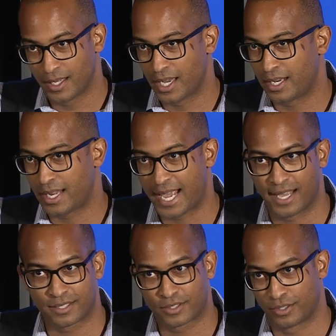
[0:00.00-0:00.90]
And it
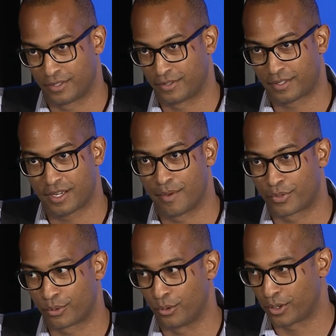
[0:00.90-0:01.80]
has to come
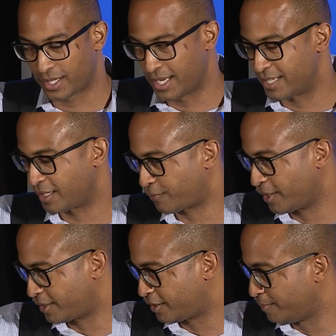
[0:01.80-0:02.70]
through organizing.
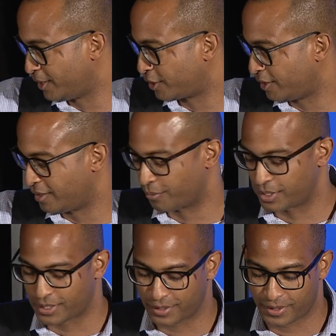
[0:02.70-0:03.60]
Frank just mentioned the
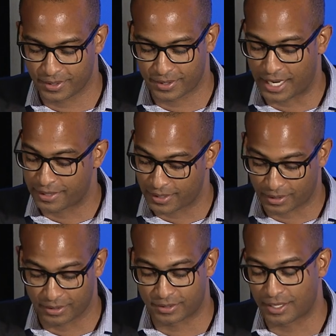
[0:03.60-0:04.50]
resistance. I think
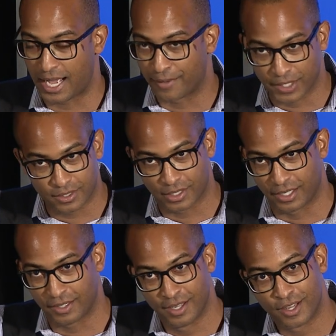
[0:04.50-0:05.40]
it's
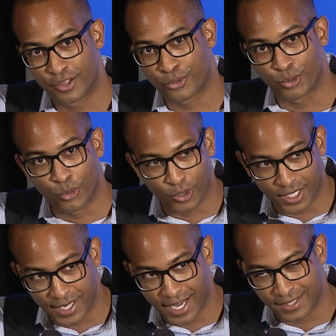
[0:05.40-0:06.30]
obviously through
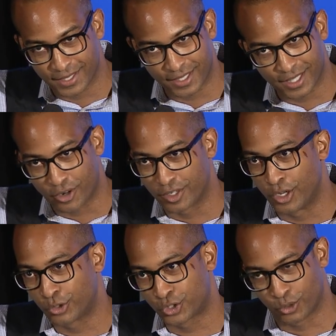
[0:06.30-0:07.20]
organizing. There are
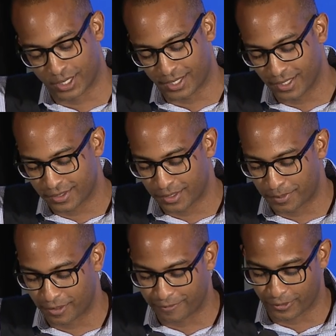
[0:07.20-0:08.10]
no shortcuts, to
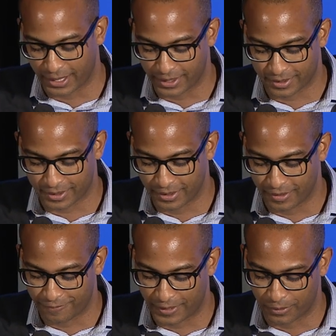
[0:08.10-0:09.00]
paraphrase a
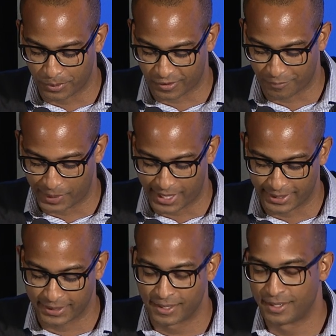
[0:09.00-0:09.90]
favorite book of
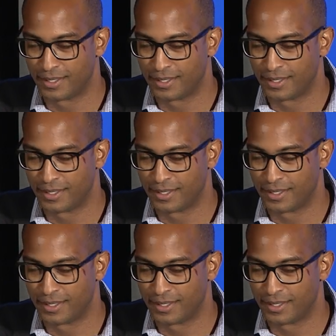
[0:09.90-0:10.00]
mine.